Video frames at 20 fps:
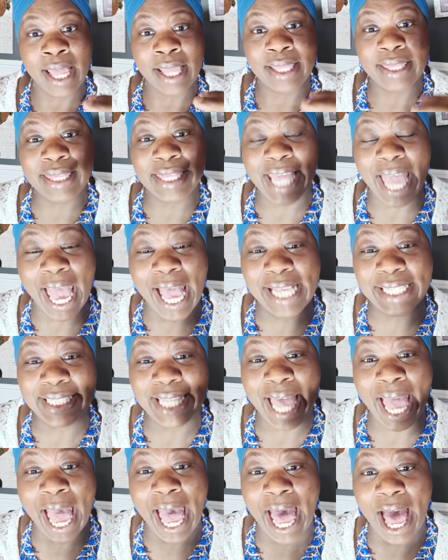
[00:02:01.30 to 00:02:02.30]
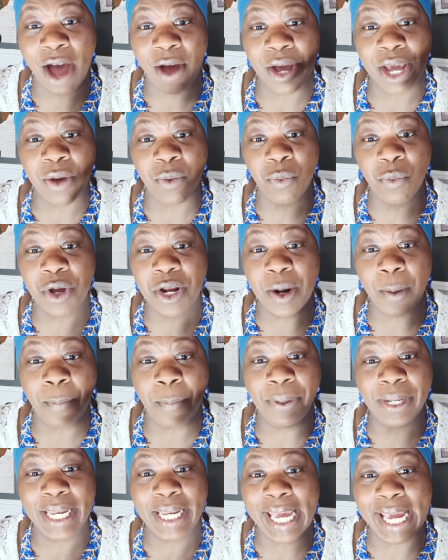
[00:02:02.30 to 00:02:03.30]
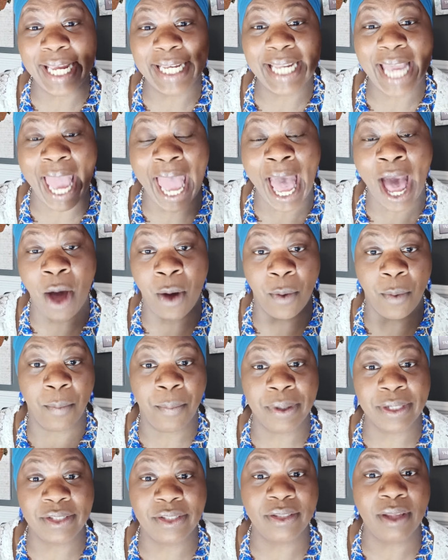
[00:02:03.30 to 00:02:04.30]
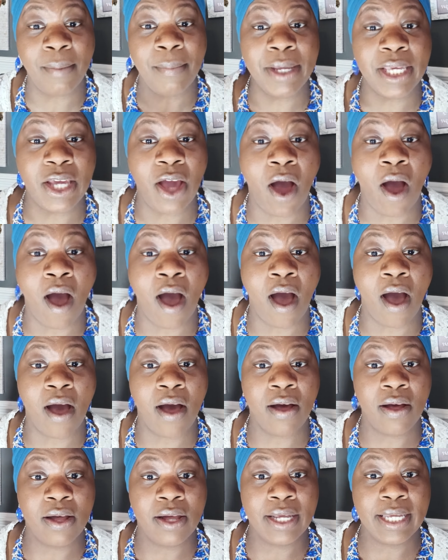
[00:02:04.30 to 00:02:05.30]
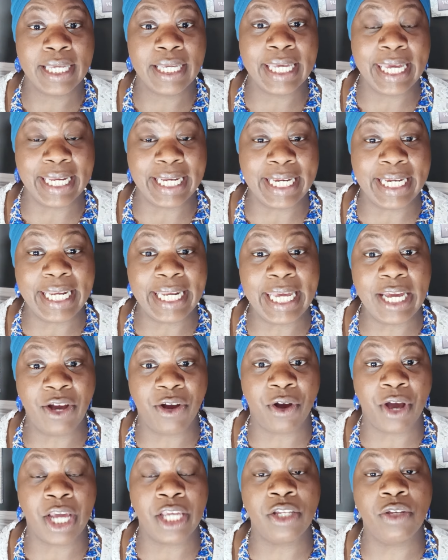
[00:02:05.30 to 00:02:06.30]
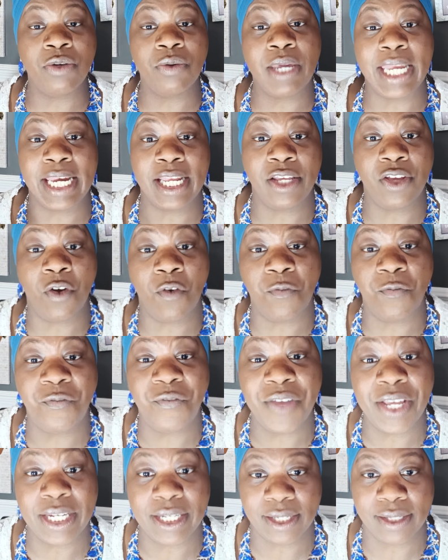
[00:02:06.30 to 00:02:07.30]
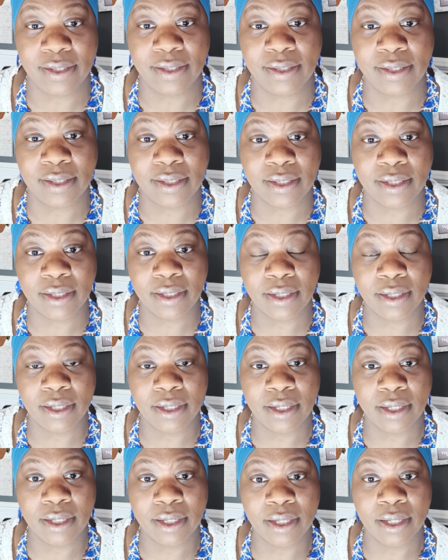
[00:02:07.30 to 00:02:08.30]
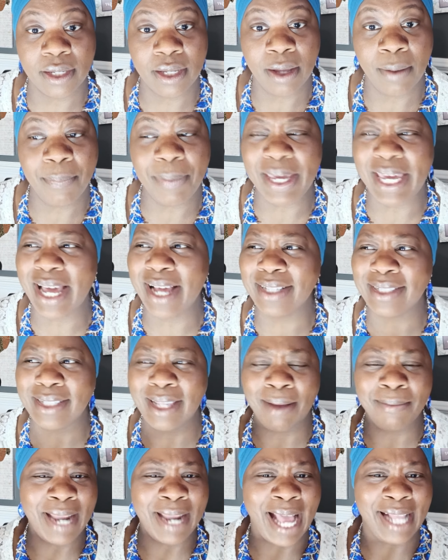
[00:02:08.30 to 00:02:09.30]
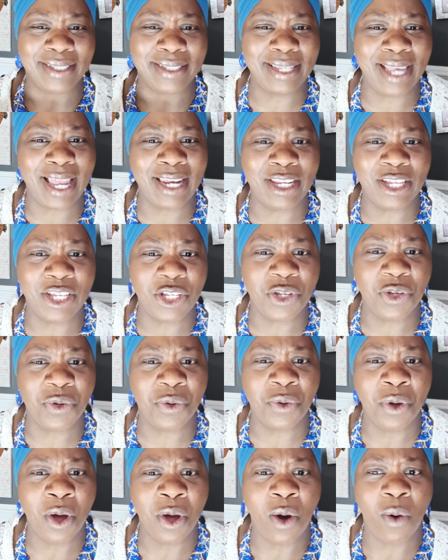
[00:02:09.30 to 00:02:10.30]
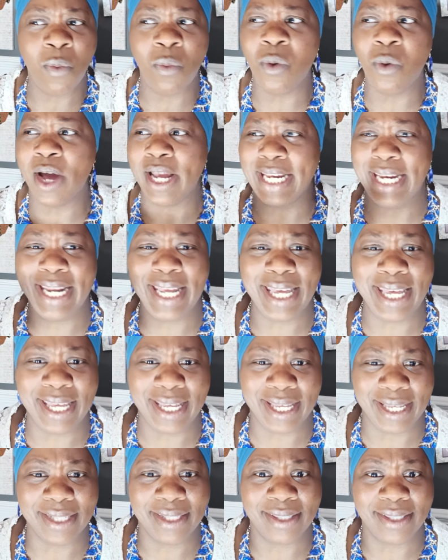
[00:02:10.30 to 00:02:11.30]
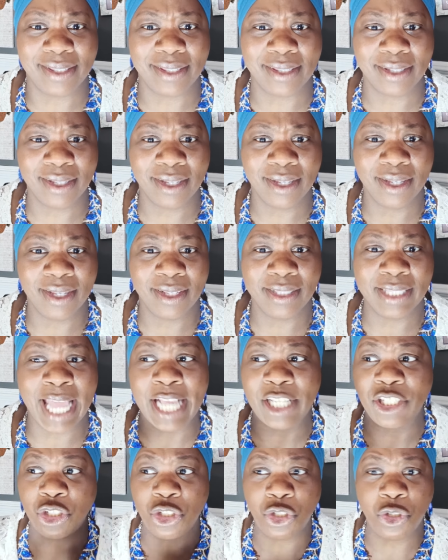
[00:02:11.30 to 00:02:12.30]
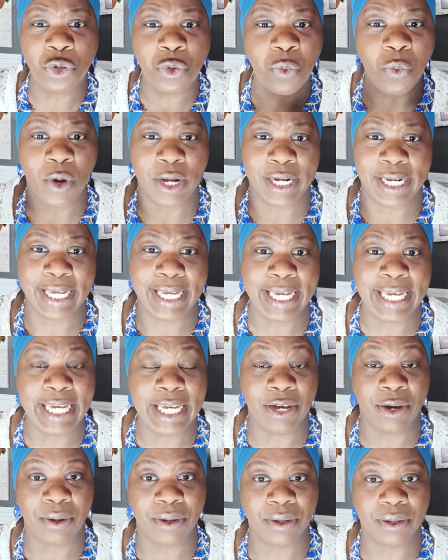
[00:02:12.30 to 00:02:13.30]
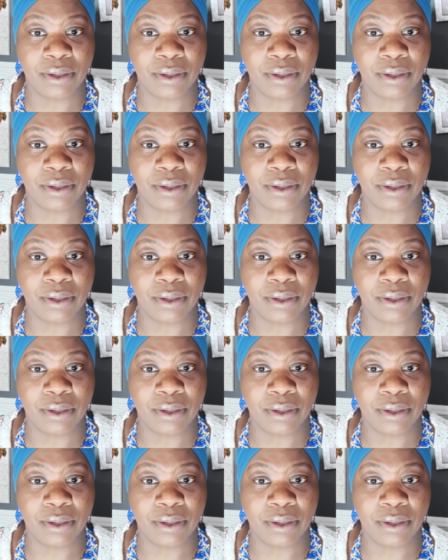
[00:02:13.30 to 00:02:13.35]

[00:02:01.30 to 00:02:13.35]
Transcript: That's how it would have played out. But some of y'all get in here and you get in your feelings because I'm not telling you what it is that you want to hear.